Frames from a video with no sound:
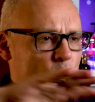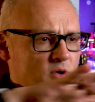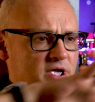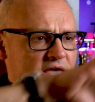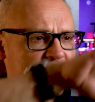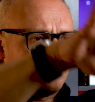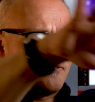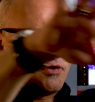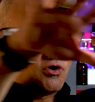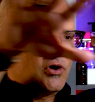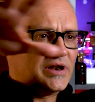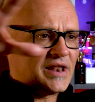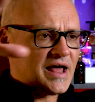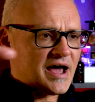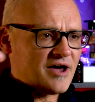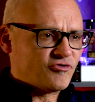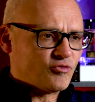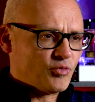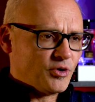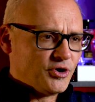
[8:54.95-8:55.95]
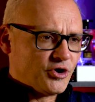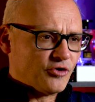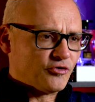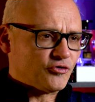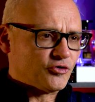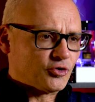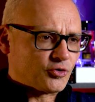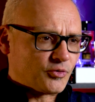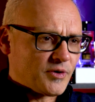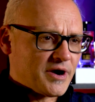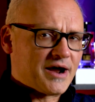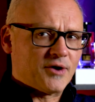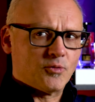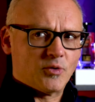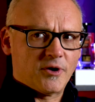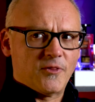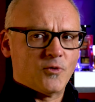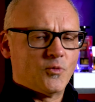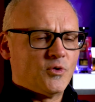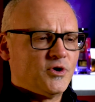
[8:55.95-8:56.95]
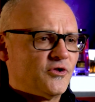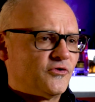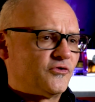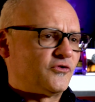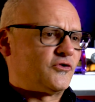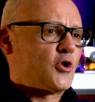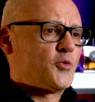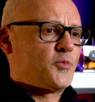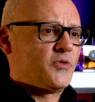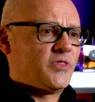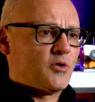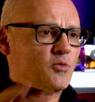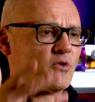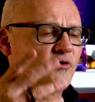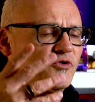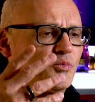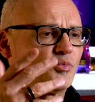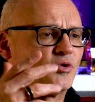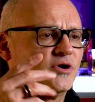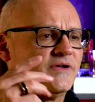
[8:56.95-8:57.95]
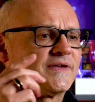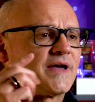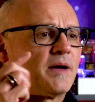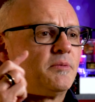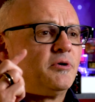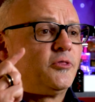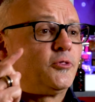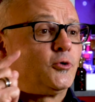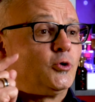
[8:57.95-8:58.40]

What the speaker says: we have very large windows all around. One of the windows was open, there was a breeze coming